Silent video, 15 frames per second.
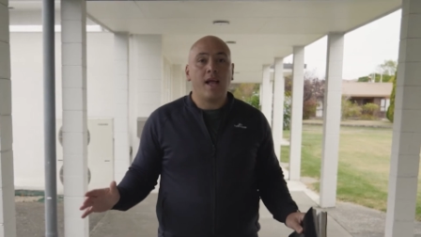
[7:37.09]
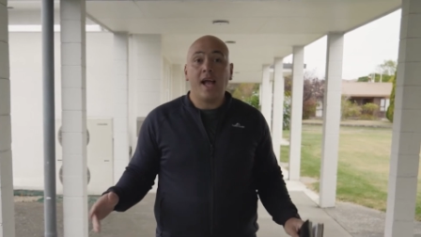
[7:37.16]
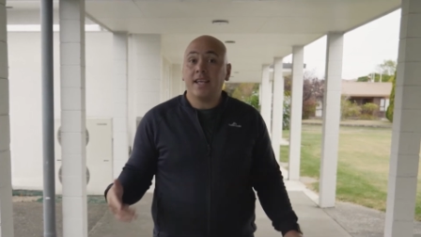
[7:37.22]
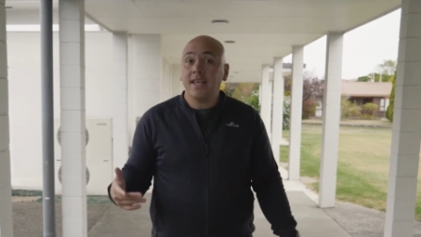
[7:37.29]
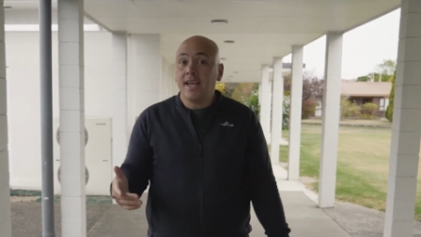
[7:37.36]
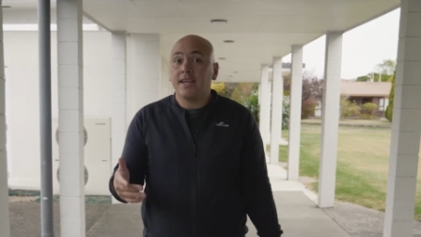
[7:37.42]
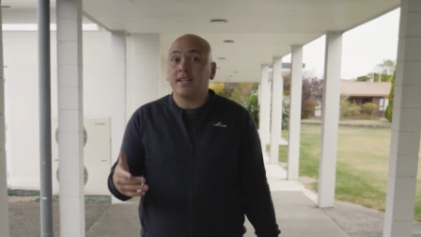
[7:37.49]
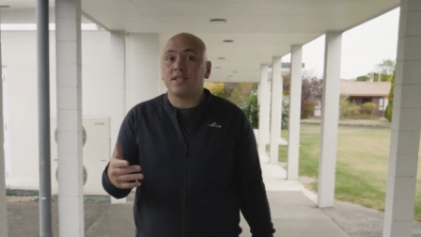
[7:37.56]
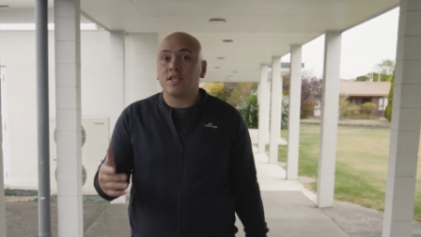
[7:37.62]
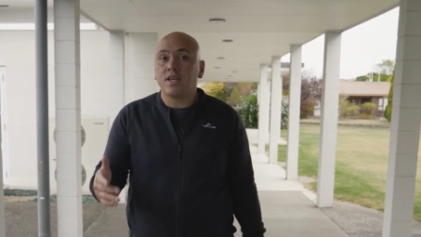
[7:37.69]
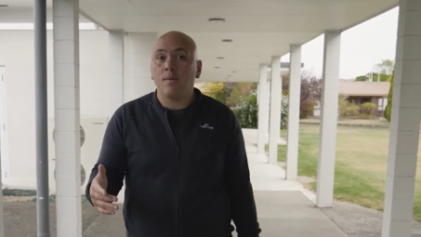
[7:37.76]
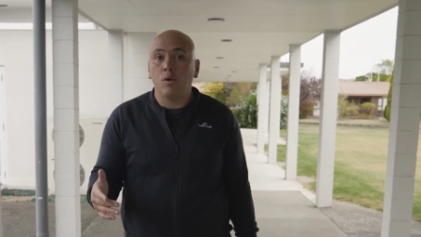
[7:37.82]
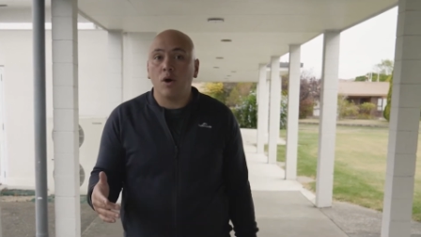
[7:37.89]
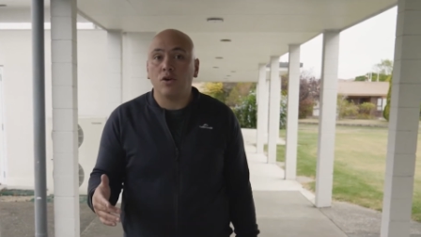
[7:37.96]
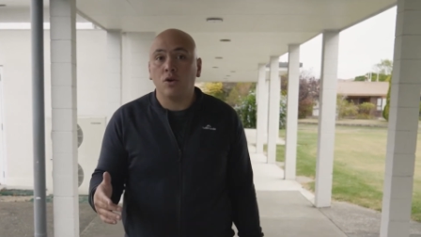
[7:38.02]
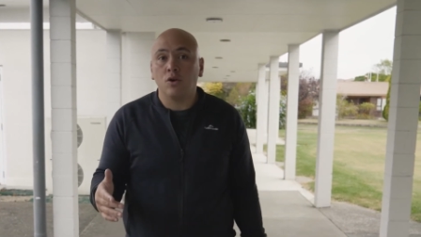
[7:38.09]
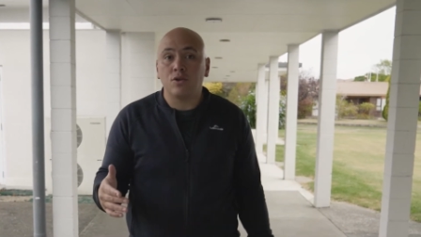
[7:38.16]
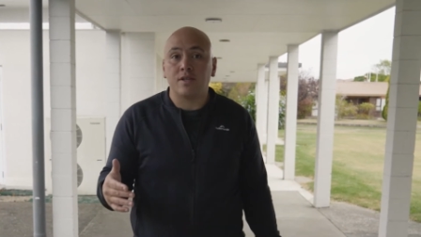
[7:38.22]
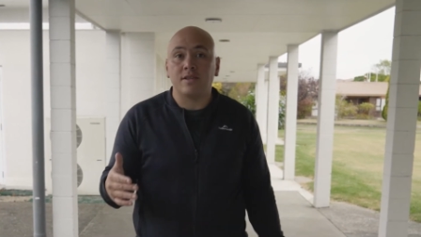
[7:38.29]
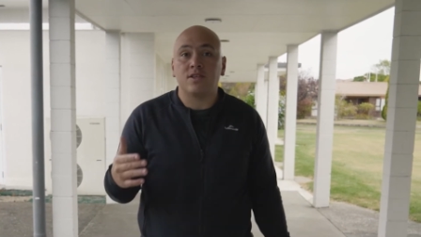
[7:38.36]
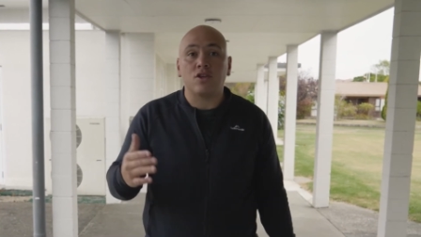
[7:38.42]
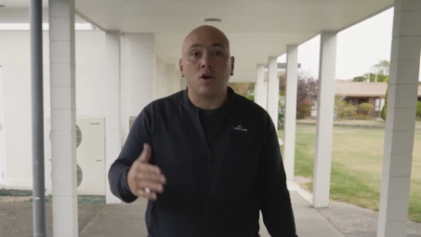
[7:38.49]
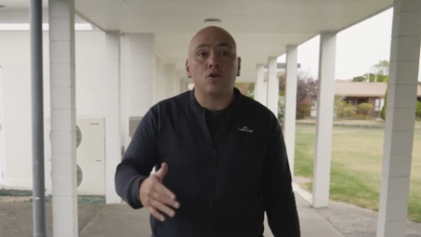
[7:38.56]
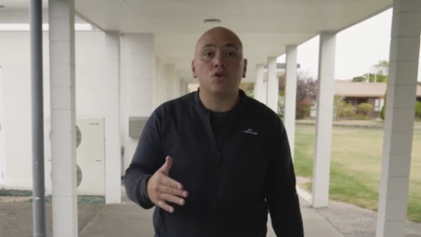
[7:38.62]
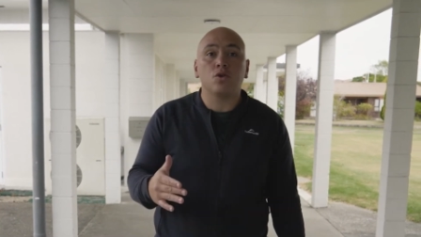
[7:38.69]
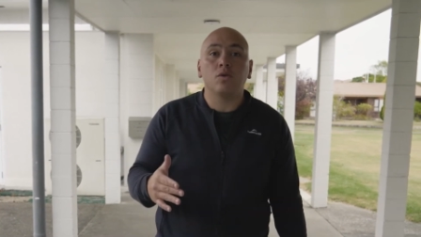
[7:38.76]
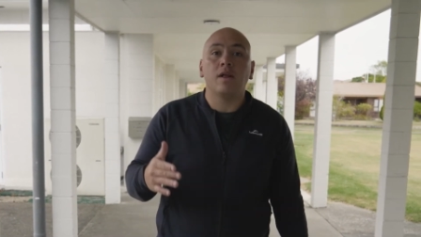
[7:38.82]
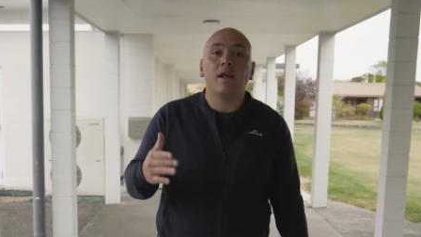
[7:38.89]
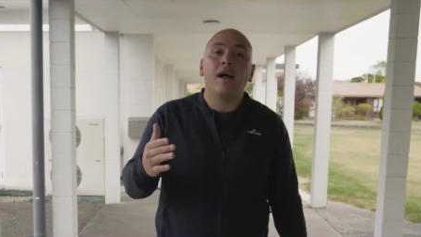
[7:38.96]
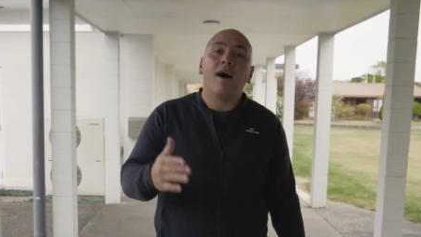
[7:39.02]
Again, it's someone who's in
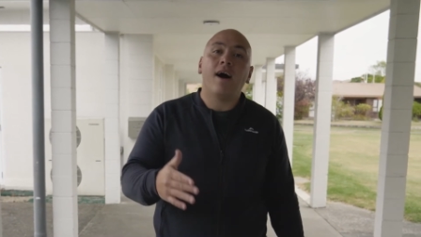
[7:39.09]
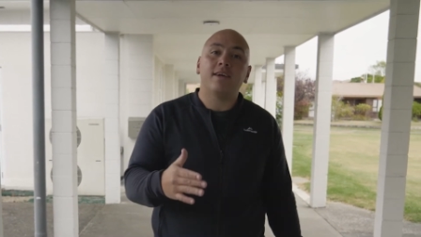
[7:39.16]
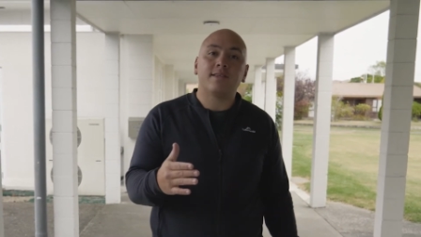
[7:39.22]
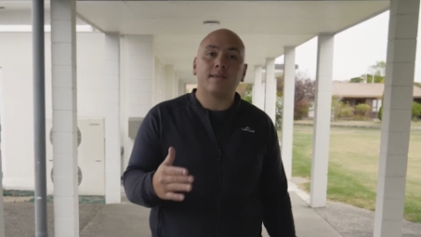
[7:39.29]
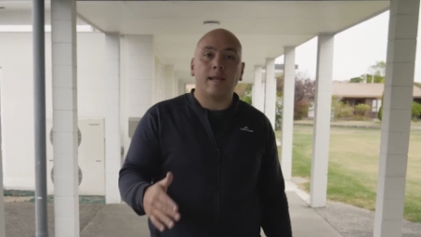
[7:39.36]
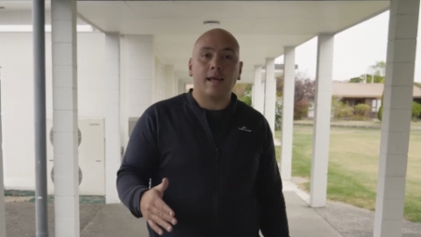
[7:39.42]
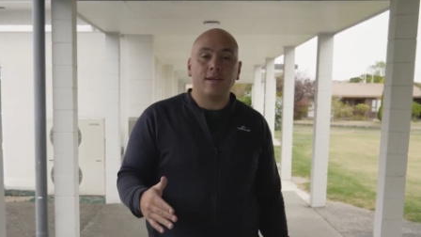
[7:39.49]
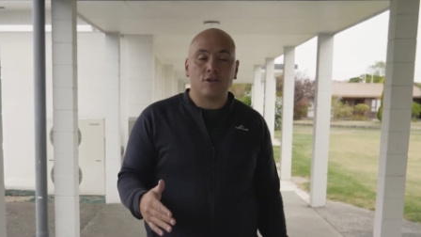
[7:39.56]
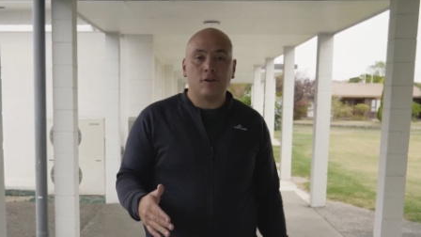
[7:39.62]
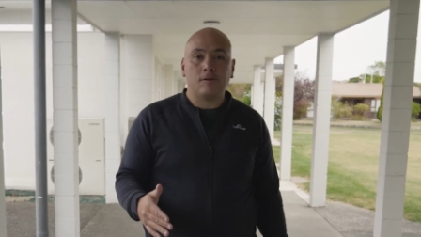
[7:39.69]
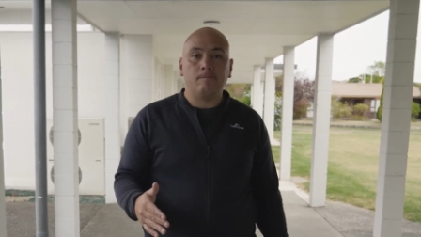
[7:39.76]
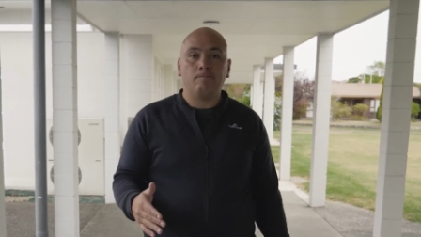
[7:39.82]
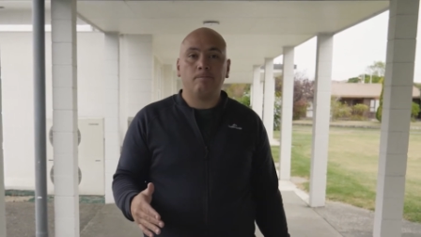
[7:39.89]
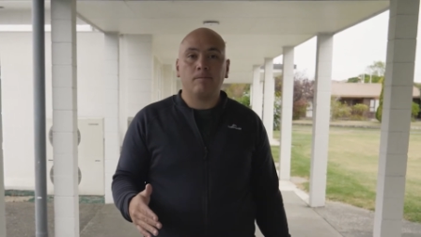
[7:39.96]
social isolation.